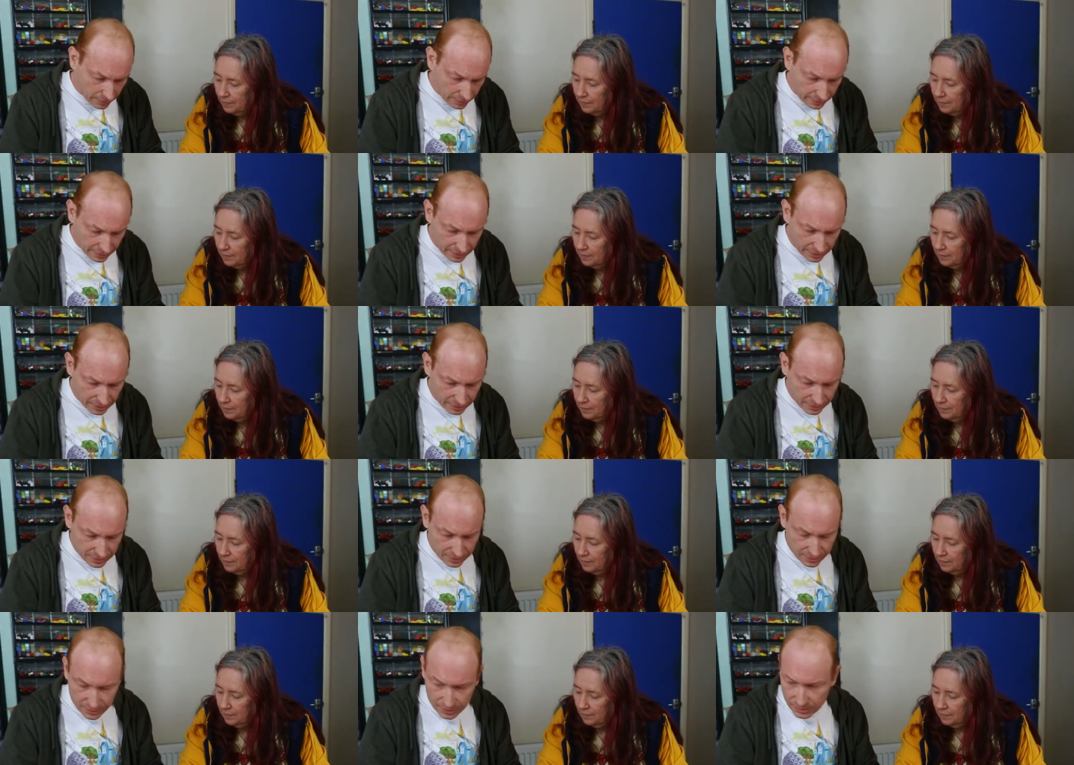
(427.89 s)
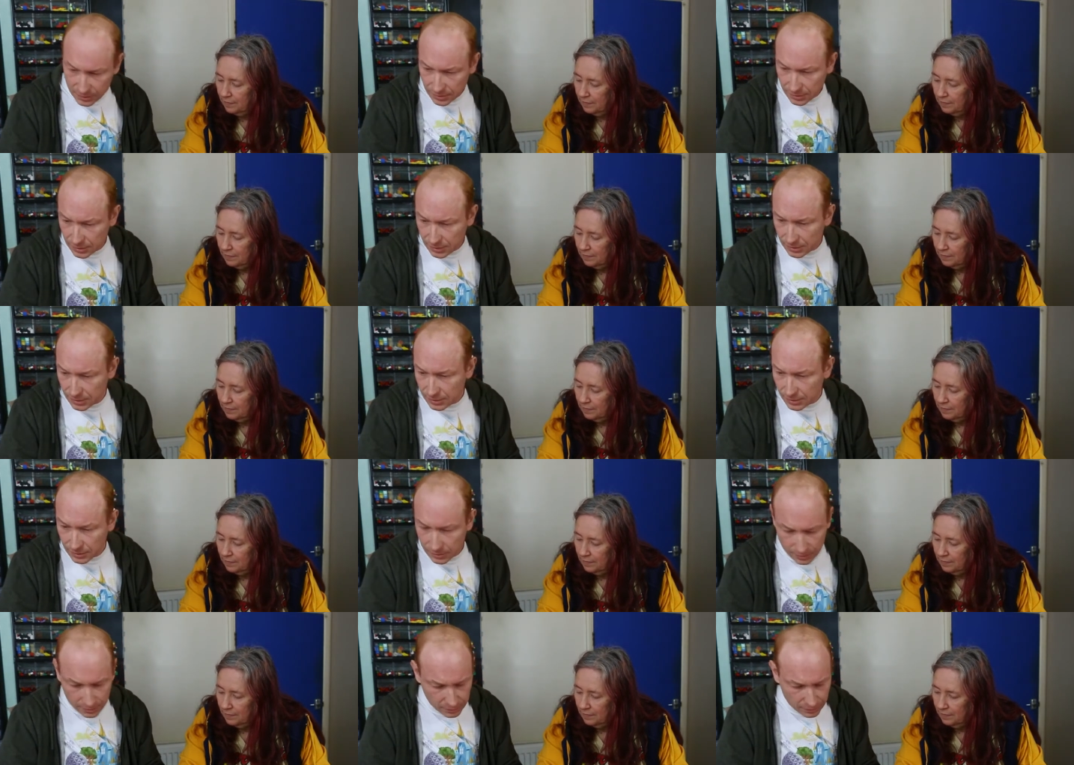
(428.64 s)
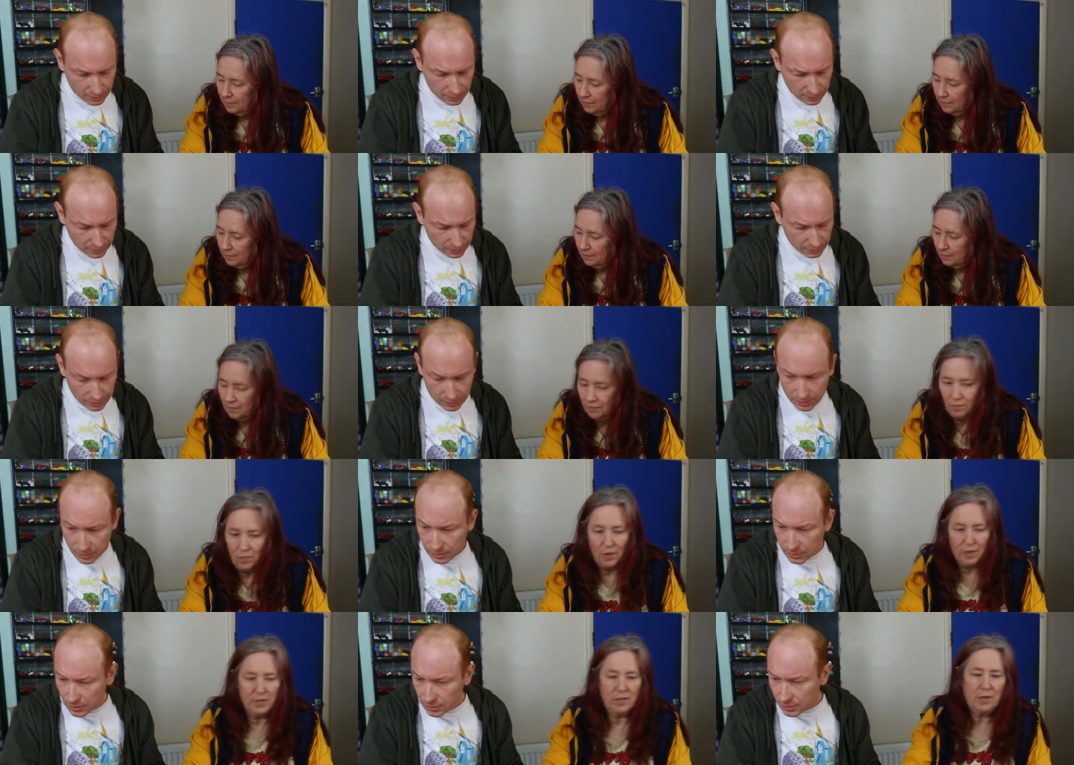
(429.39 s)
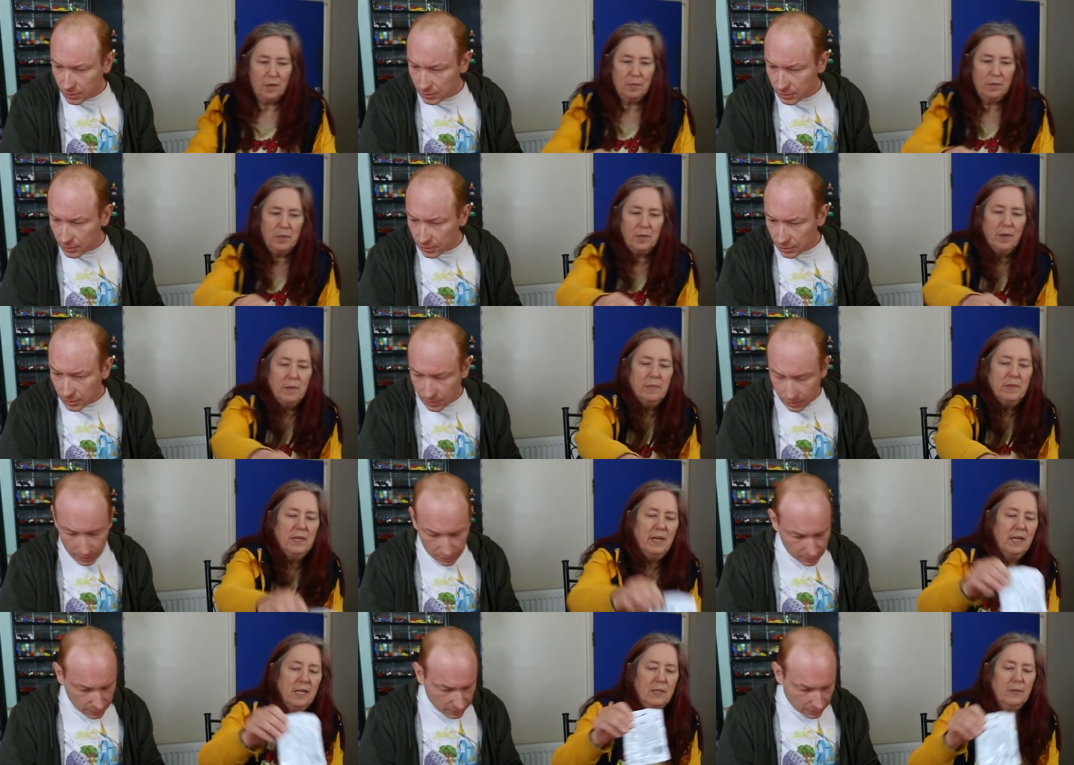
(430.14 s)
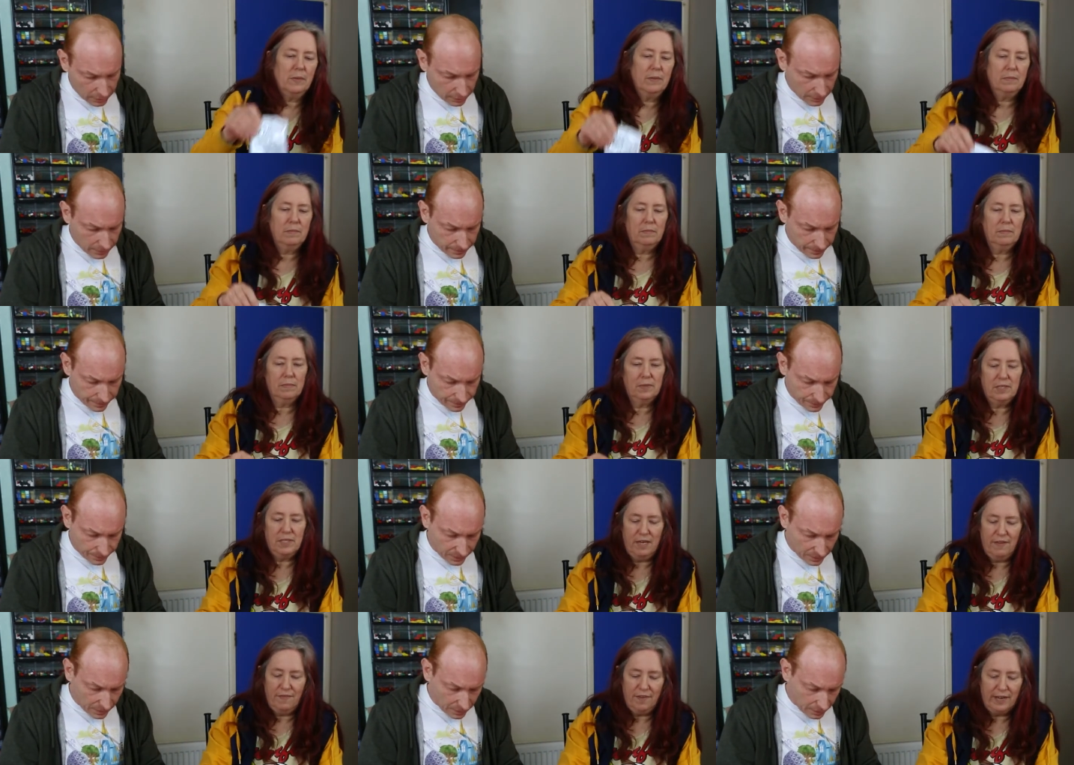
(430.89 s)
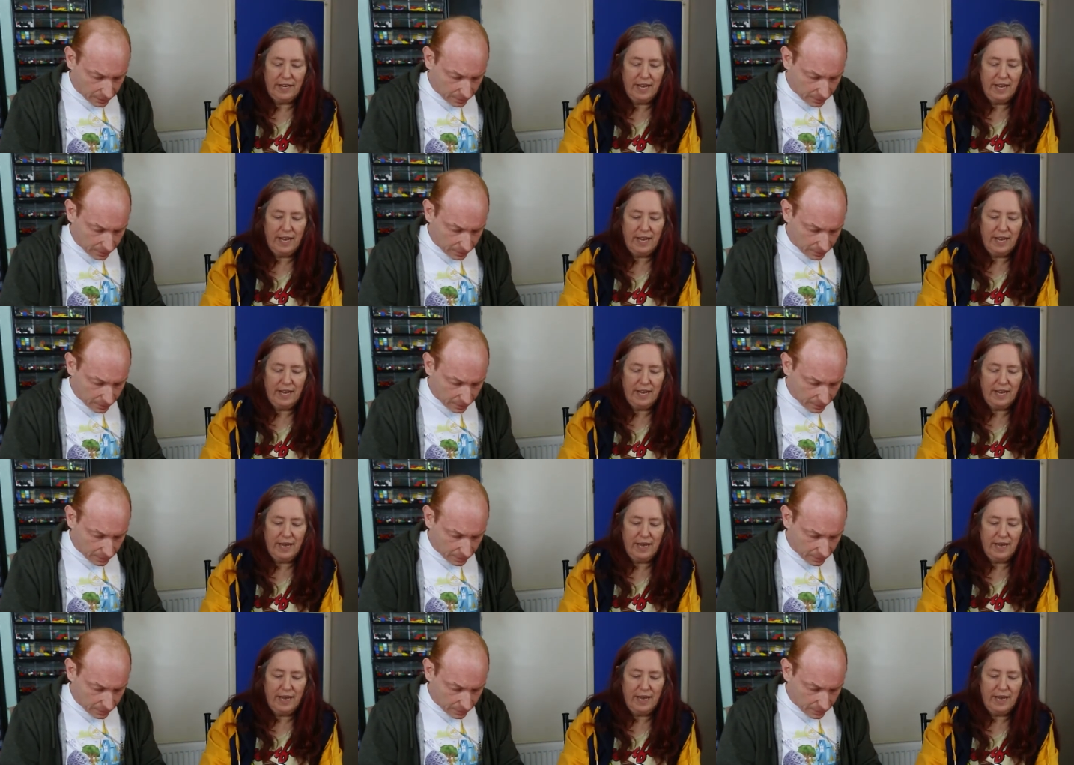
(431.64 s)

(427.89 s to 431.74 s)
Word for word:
Speaker 1: that. Right, so I'm going to have the next one, see if I